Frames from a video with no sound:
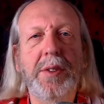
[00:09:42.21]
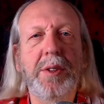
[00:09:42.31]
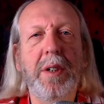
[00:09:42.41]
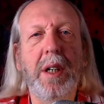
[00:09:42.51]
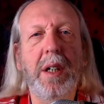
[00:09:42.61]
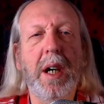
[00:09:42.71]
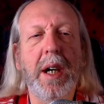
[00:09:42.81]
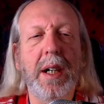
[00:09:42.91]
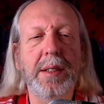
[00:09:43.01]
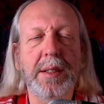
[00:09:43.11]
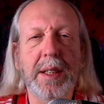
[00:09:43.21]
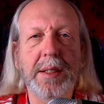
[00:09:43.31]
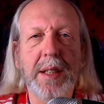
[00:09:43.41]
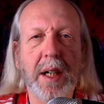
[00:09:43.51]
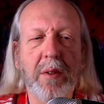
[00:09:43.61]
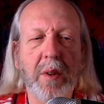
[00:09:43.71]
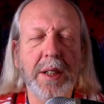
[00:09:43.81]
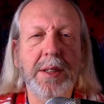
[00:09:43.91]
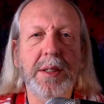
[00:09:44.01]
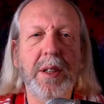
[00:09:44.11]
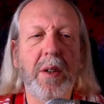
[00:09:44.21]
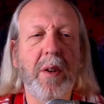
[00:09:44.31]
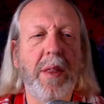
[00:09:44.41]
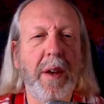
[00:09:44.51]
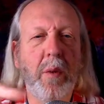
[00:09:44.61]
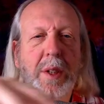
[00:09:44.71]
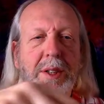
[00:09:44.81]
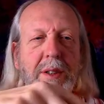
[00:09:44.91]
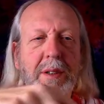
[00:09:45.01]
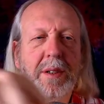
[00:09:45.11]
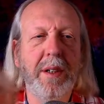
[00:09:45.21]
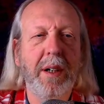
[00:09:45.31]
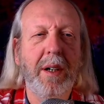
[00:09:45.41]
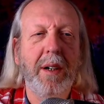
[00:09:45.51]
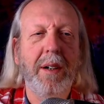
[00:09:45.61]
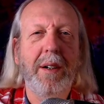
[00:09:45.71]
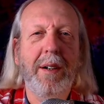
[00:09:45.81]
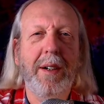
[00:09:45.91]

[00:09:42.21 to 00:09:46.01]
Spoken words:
Thanks for tuning in, guys. As I said, Russ Leto, the Wizard,